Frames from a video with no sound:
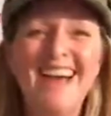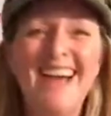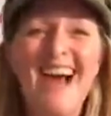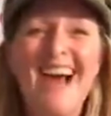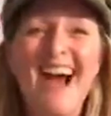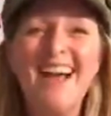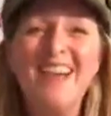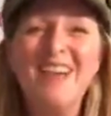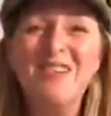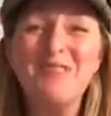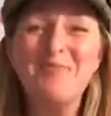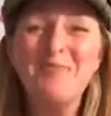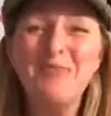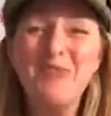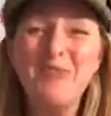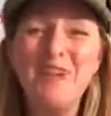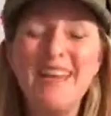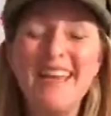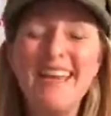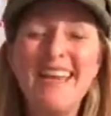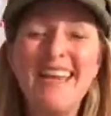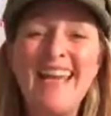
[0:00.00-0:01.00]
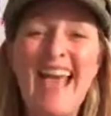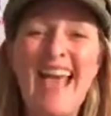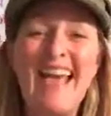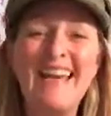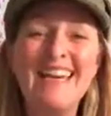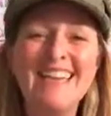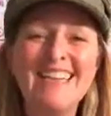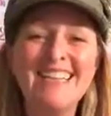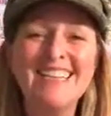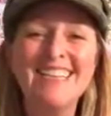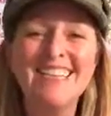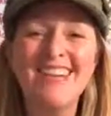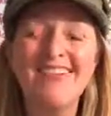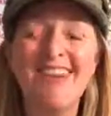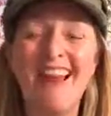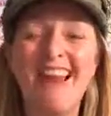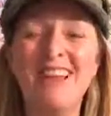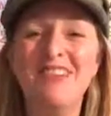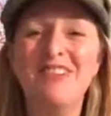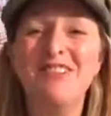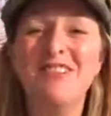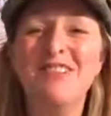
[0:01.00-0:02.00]
Hi, good morning, and it's Cheryl
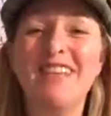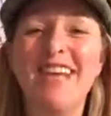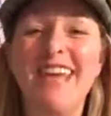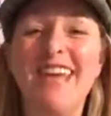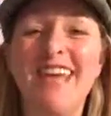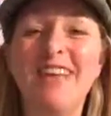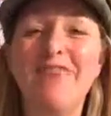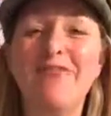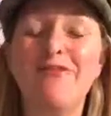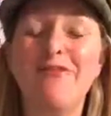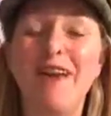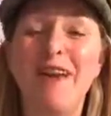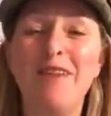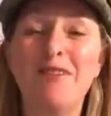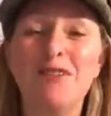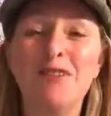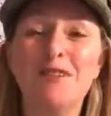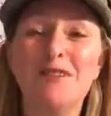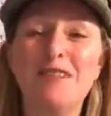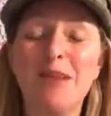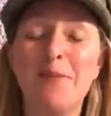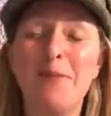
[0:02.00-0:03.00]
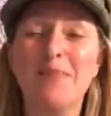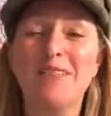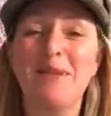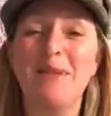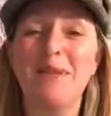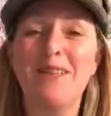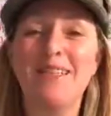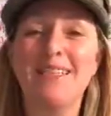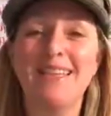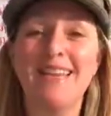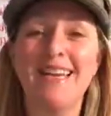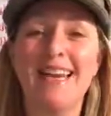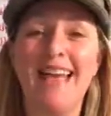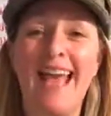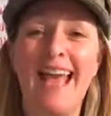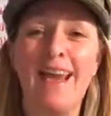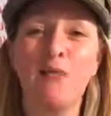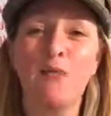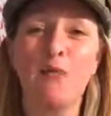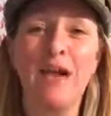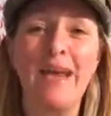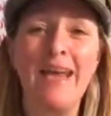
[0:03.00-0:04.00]
Andrews here, founder of Step by Step Listening,
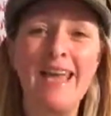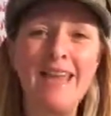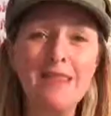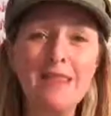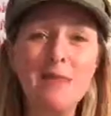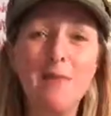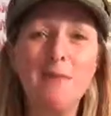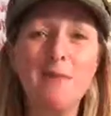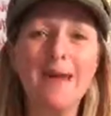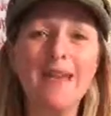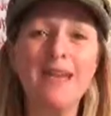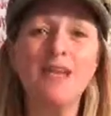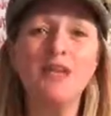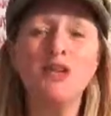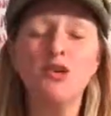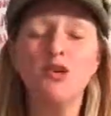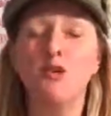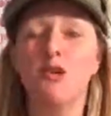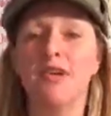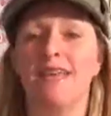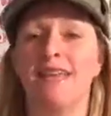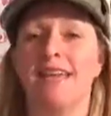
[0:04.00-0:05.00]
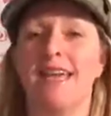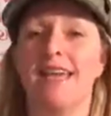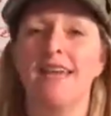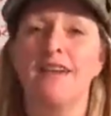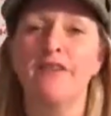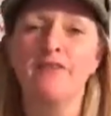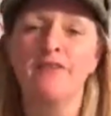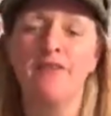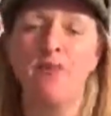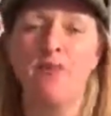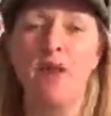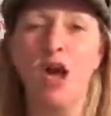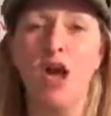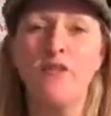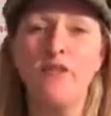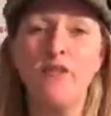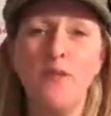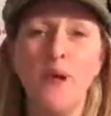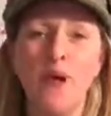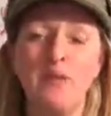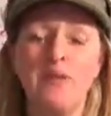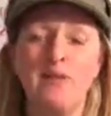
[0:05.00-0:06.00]
and we're in Manage Your Critic from
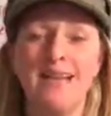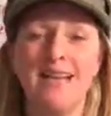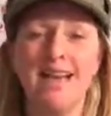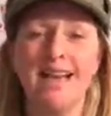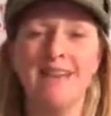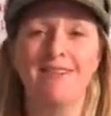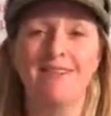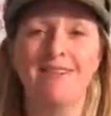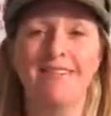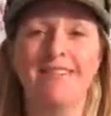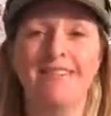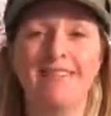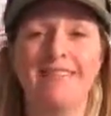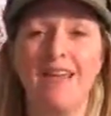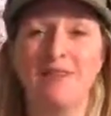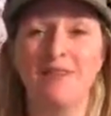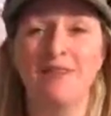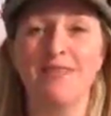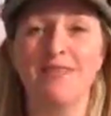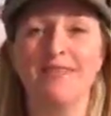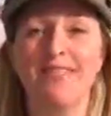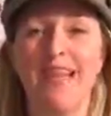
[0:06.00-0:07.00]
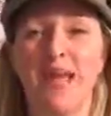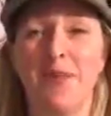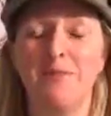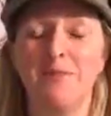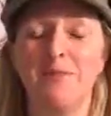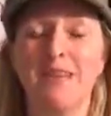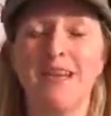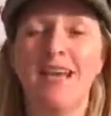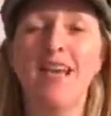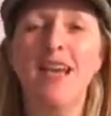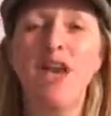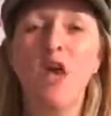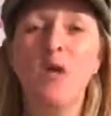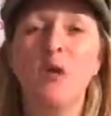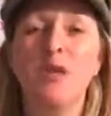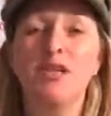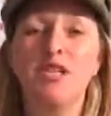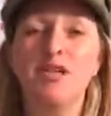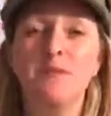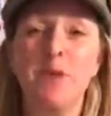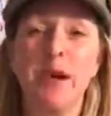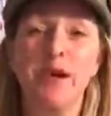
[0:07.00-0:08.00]
Overwhelmed to Clarity in 7 Steps,
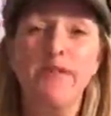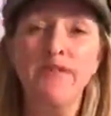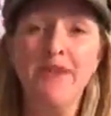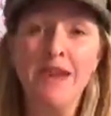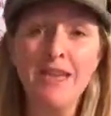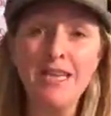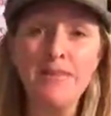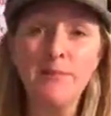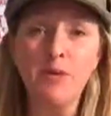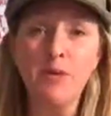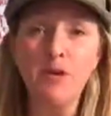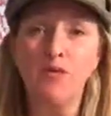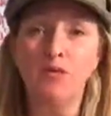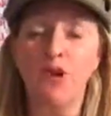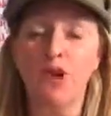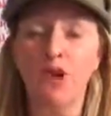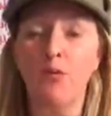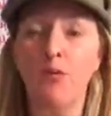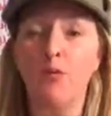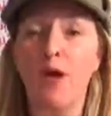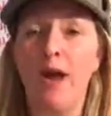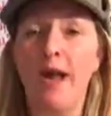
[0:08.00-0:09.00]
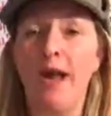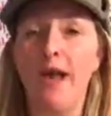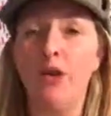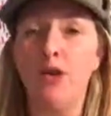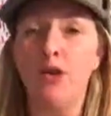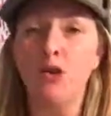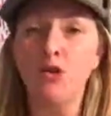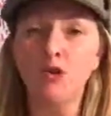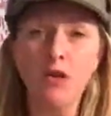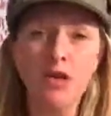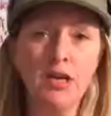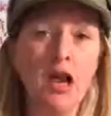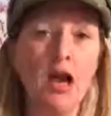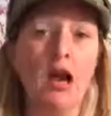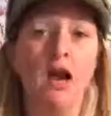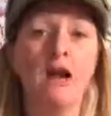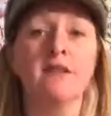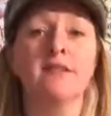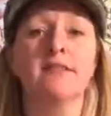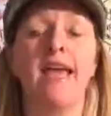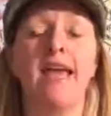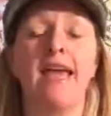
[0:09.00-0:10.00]
which is my Facebook group where you can
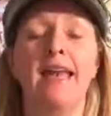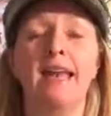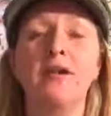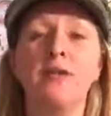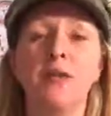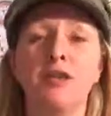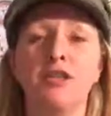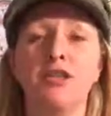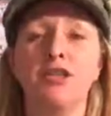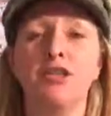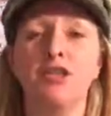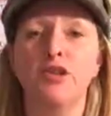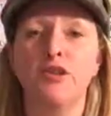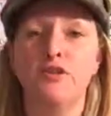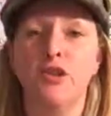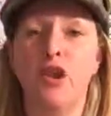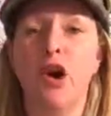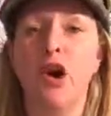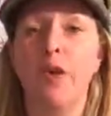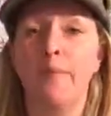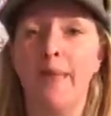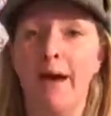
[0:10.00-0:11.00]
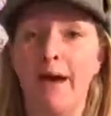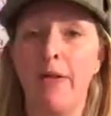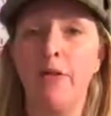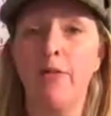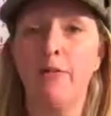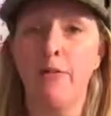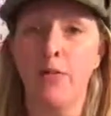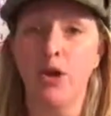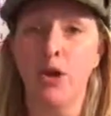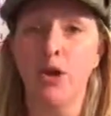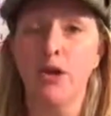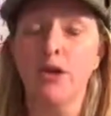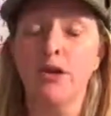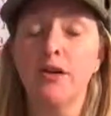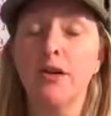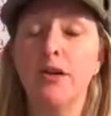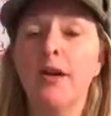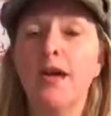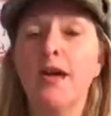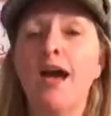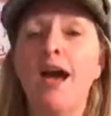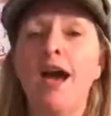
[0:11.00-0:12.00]
ask any questions you've got about the book
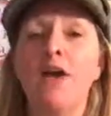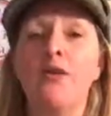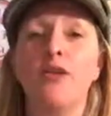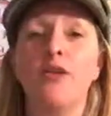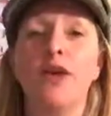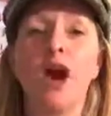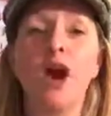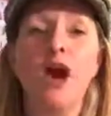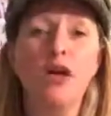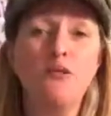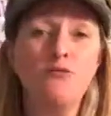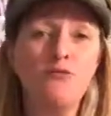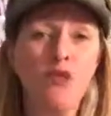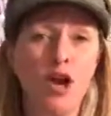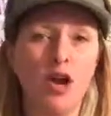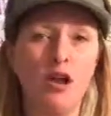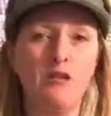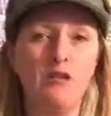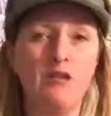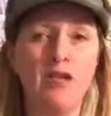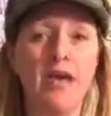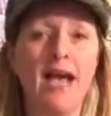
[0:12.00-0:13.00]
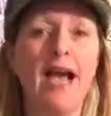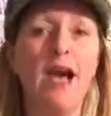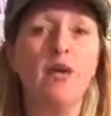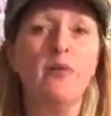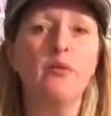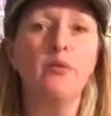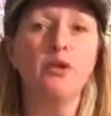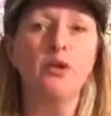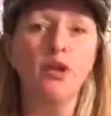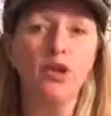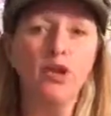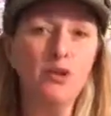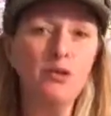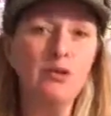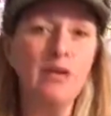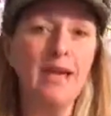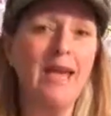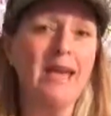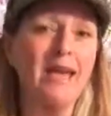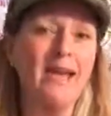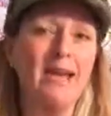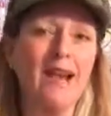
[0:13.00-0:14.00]
that I wrote to help you
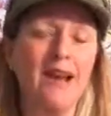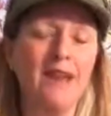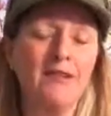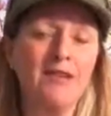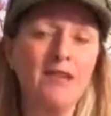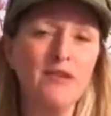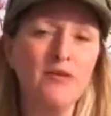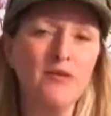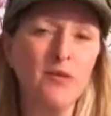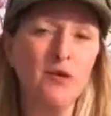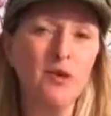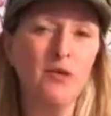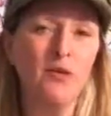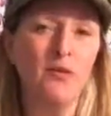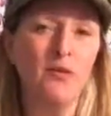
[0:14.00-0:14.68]
gain clarity of what you